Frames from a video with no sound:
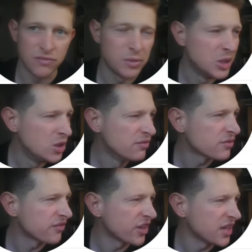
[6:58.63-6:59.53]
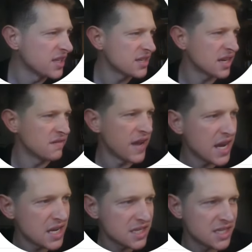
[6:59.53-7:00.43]
removal fees,
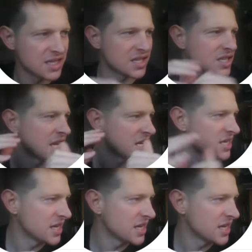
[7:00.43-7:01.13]
conveyances, estate